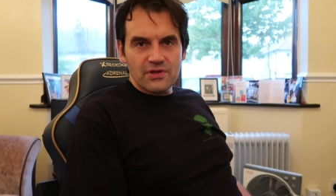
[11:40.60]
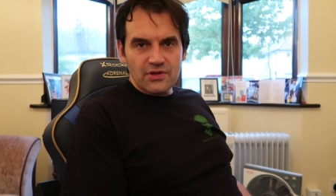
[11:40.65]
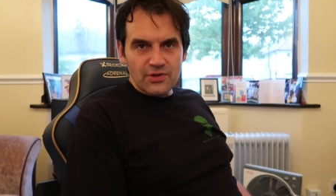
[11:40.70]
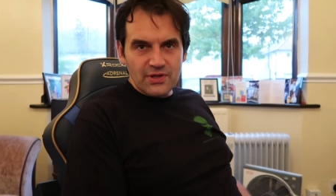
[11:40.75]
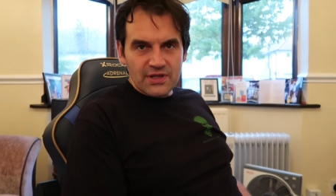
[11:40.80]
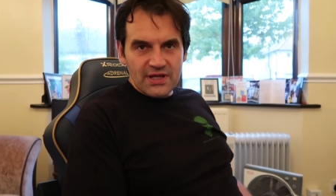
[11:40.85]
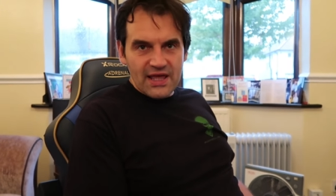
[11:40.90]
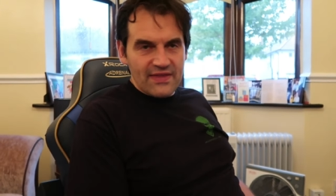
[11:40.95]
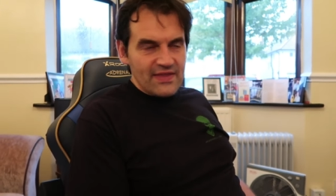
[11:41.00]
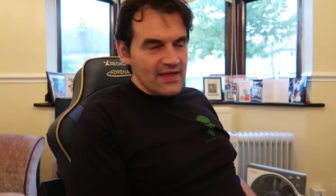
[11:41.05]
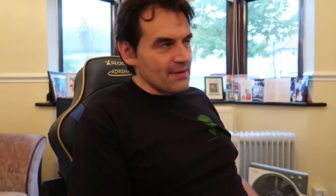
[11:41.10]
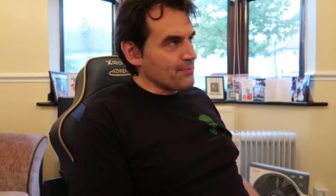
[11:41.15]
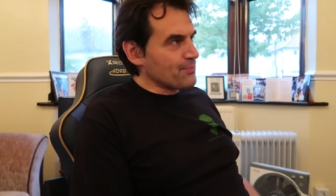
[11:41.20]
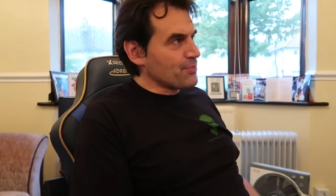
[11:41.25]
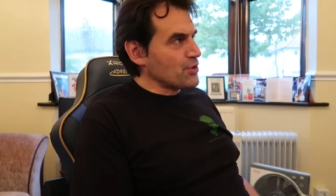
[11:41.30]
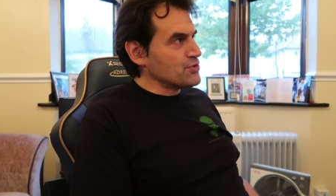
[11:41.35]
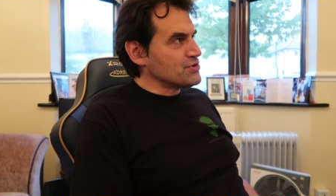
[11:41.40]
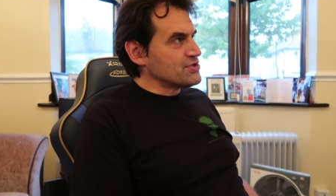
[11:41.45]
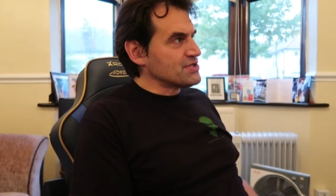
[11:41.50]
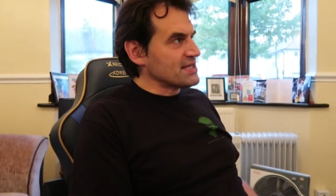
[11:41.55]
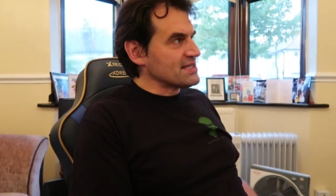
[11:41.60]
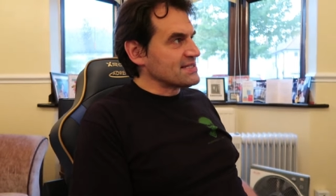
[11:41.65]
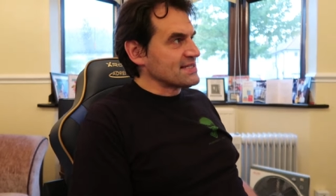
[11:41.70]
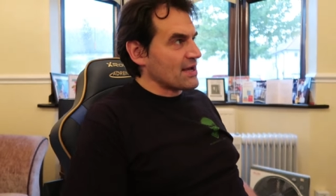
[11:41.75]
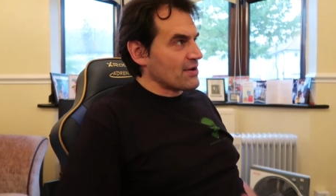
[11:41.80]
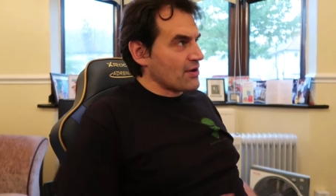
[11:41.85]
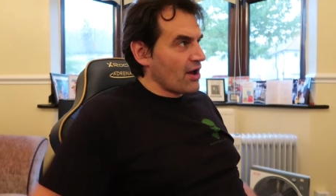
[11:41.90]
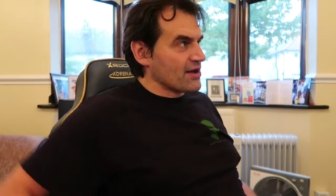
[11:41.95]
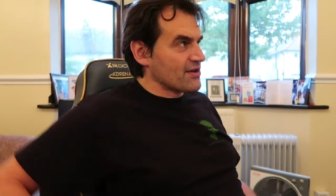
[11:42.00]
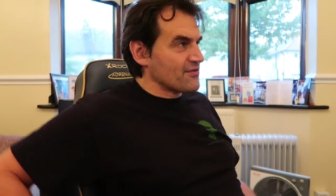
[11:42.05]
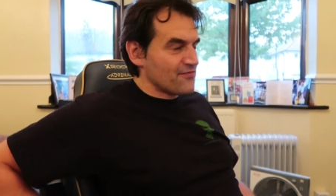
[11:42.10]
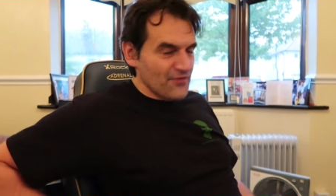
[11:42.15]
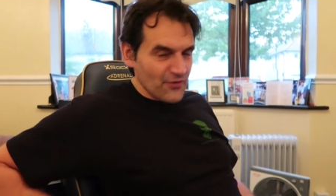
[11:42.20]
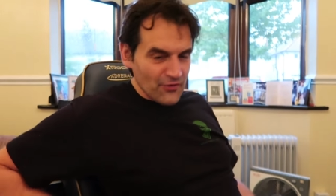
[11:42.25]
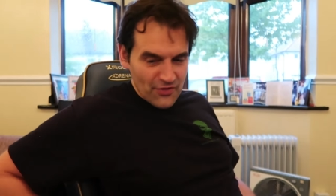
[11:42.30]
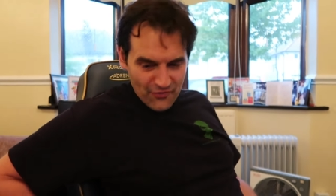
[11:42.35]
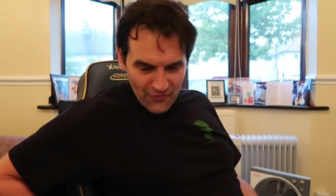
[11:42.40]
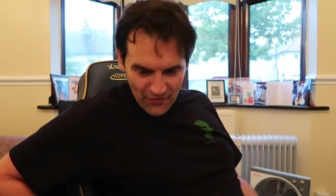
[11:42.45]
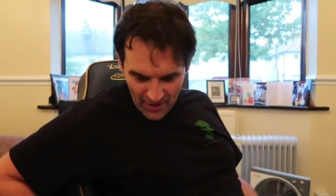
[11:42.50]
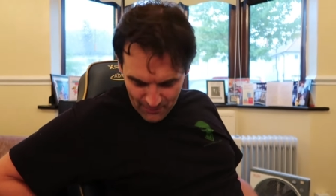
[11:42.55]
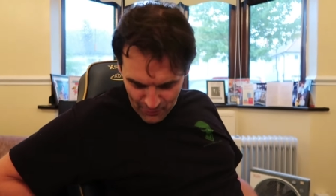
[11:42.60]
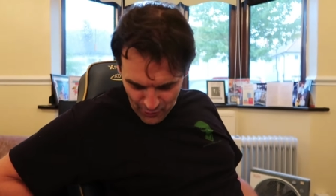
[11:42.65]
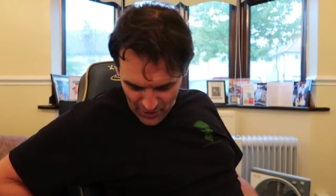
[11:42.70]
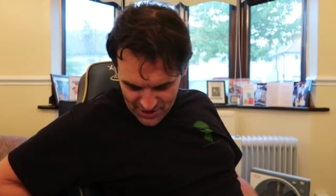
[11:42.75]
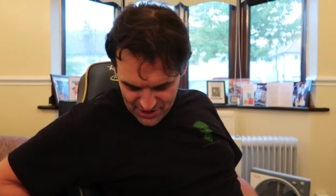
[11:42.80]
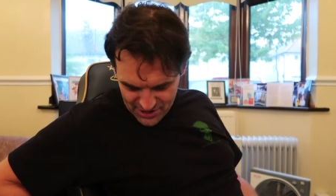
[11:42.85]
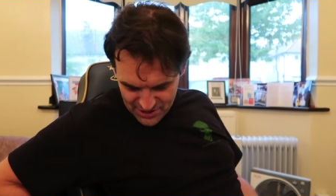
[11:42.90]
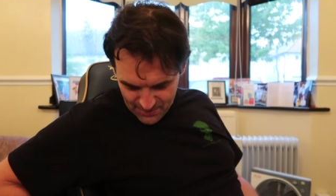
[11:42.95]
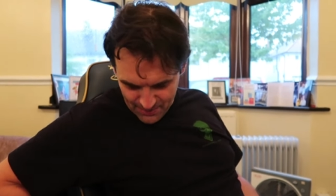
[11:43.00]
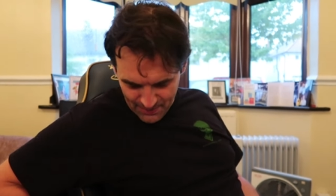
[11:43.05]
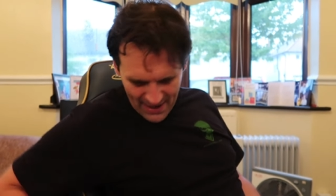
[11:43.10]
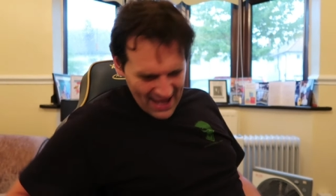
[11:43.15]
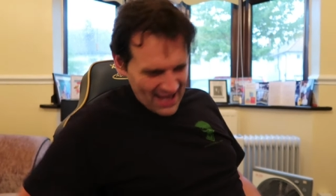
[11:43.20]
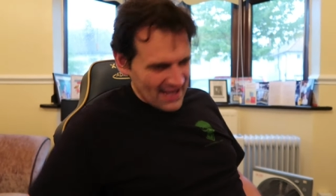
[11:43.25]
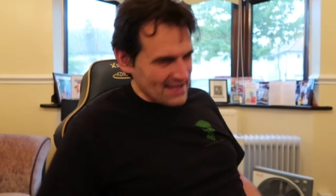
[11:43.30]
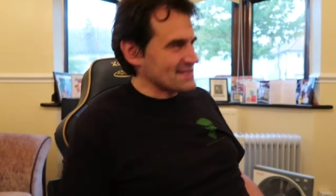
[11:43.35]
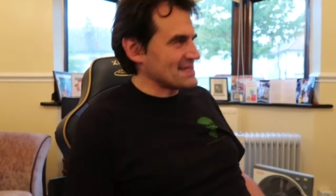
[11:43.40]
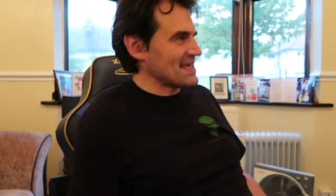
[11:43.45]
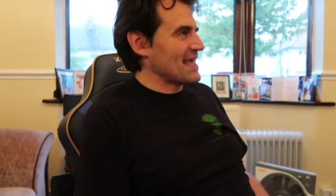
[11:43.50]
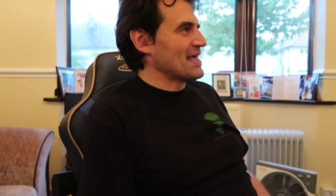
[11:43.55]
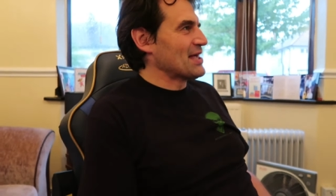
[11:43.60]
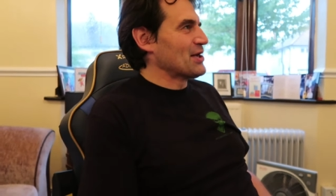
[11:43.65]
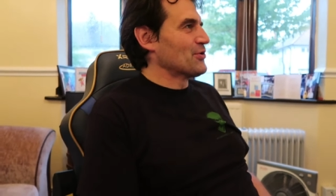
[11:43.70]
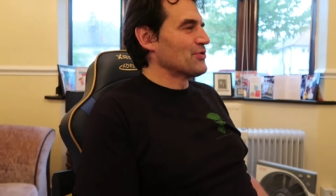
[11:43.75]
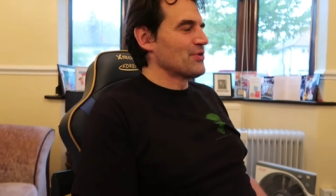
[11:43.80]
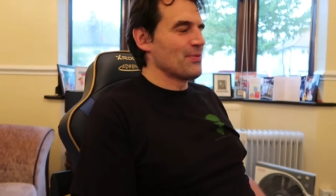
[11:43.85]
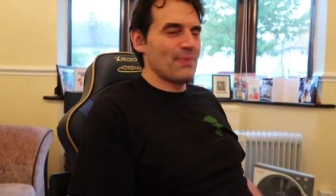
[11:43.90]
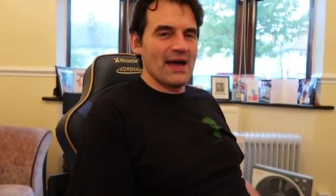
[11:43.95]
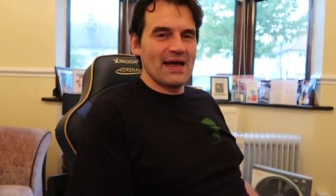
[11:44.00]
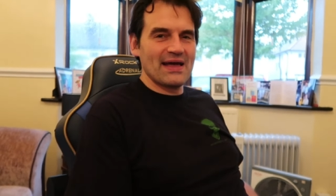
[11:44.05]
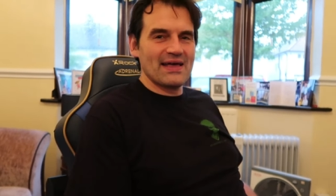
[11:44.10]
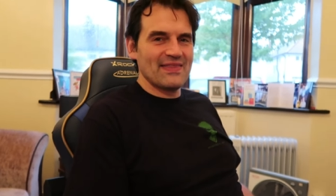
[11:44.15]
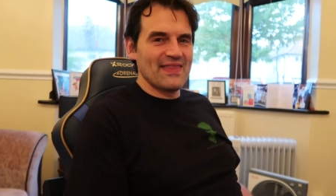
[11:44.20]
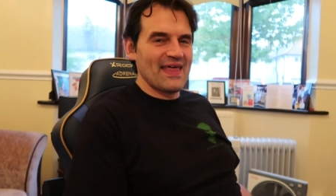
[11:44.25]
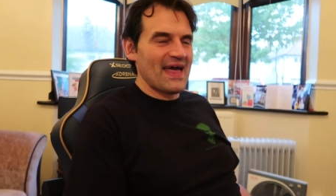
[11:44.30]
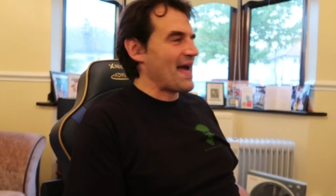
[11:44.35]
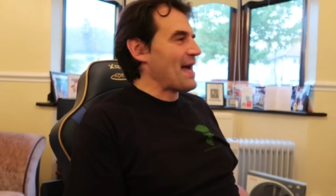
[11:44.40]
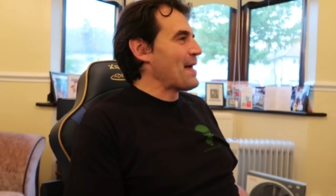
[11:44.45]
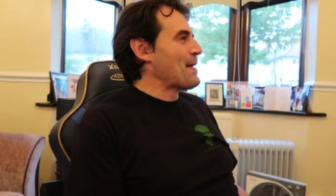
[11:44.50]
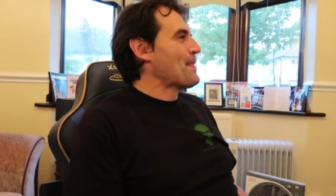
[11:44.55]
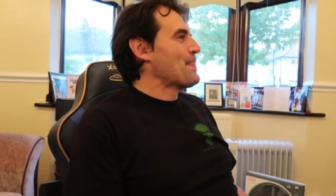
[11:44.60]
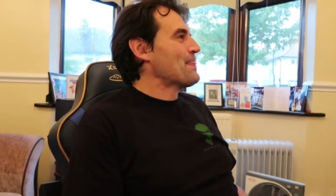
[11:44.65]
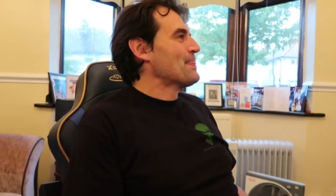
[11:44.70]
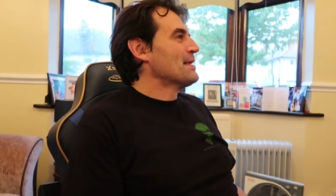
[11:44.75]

You can hear that boosting sound. I can feel the vibration pads hitting on the back of there.